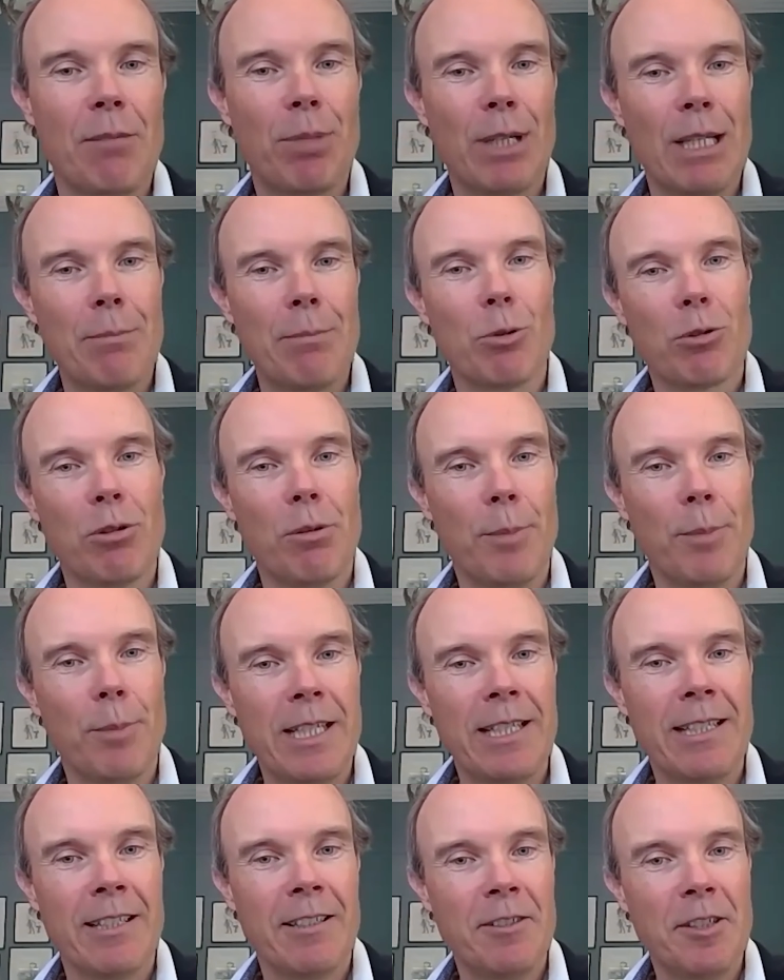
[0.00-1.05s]
people to a
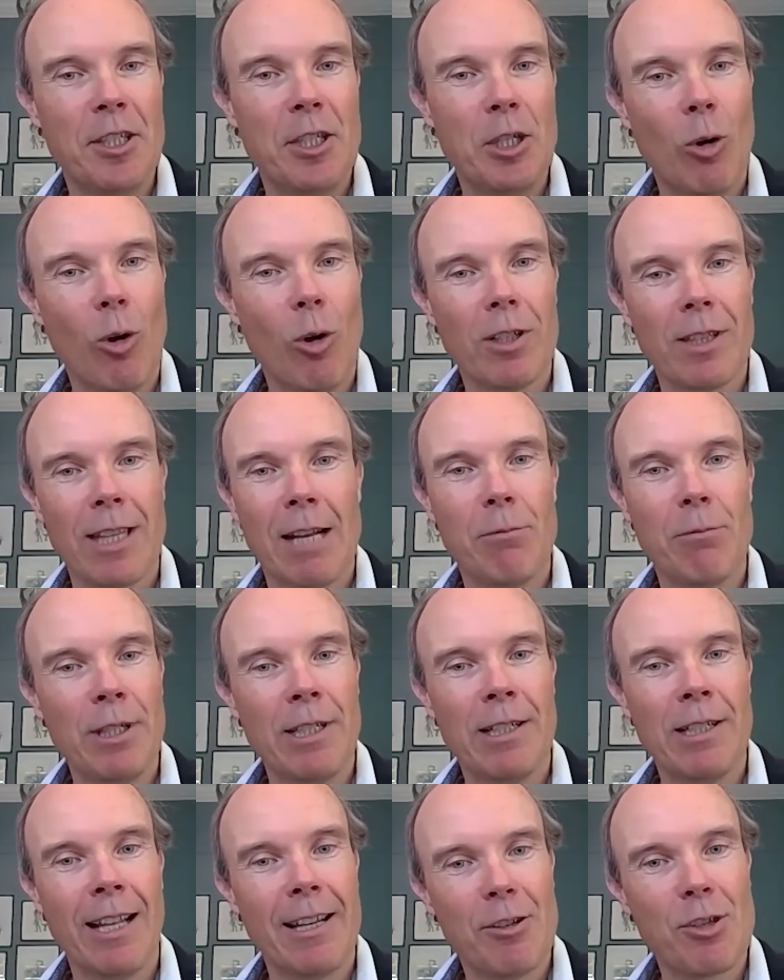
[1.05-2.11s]
meeting in New York. They
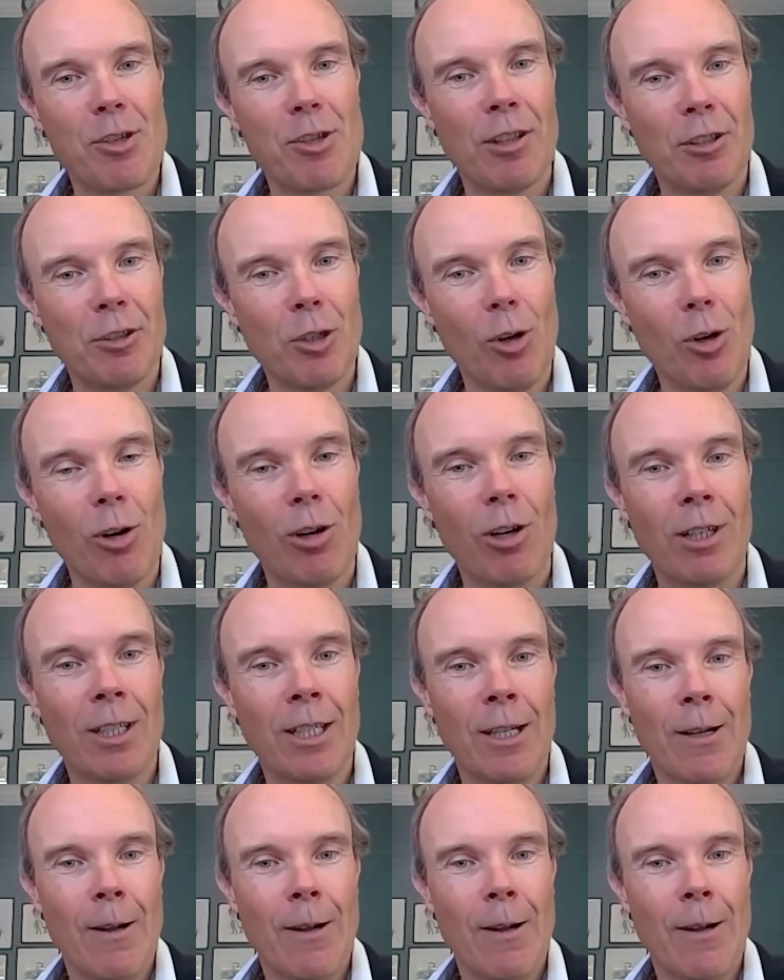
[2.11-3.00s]
wouldn't let us in the door.